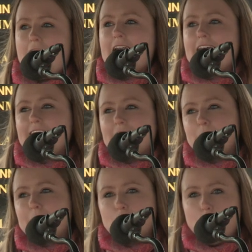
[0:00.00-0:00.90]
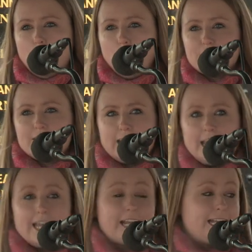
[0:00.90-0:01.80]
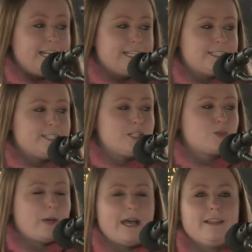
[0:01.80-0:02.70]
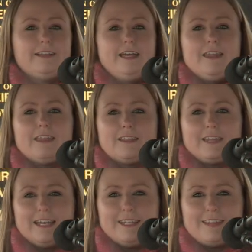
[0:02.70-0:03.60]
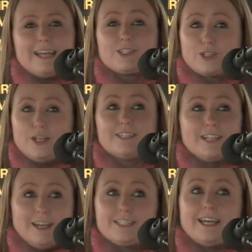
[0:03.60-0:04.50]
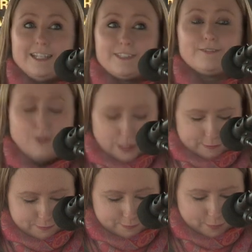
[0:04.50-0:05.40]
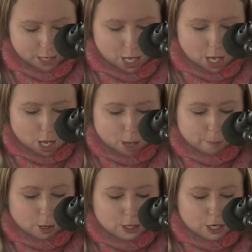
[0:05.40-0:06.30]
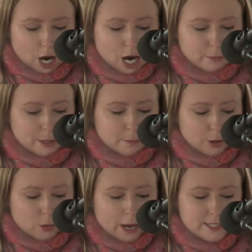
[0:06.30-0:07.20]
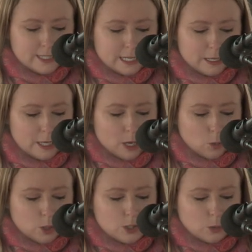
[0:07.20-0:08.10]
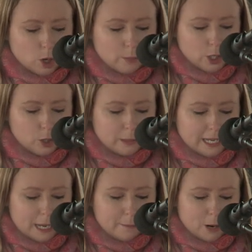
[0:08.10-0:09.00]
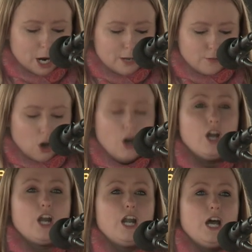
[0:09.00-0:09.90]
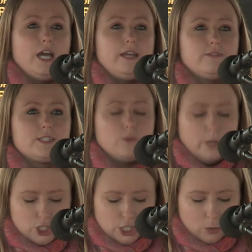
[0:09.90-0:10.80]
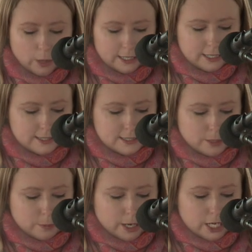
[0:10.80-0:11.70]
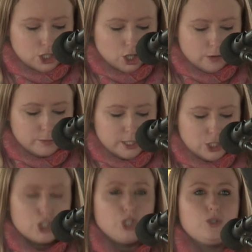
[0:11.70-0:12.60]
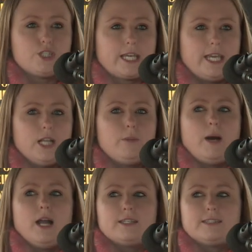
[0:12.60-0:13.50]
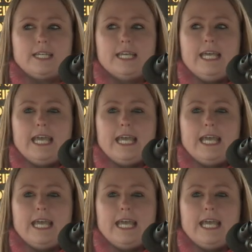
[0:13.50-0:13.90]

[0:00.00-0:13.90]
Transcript: And I think we can all say, and Cleena did as well, that the, that school has a lot to answer for. But Carmen Proetta was the woman who became part of all our lives when she witnessed the British government's shoot to kill policy